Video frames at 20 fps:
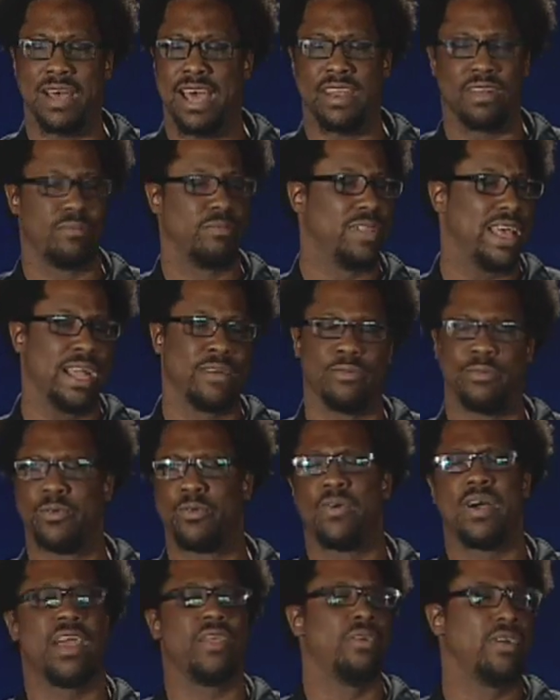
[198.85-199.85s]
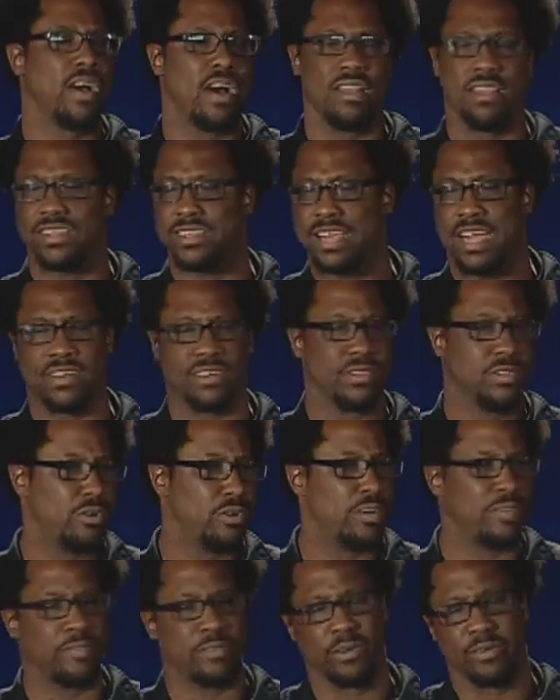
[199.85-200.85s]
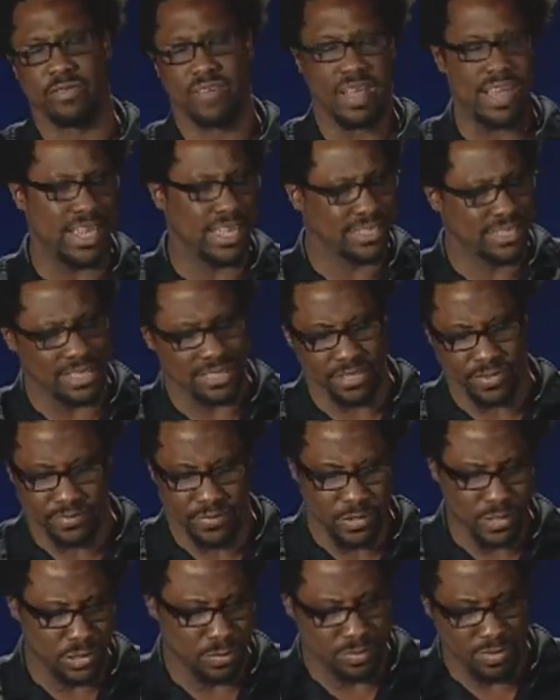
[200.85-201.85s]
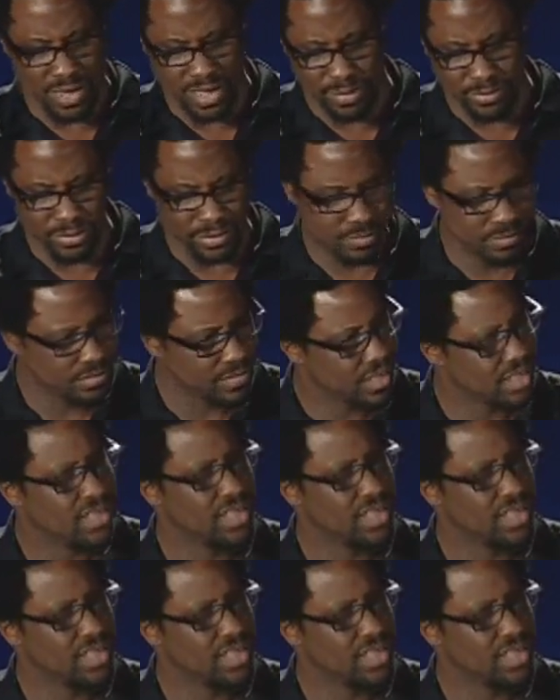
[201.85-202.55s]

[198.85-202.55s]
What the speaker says: Black woman, why are you calling Dr. Laura for advice? That's the first problem.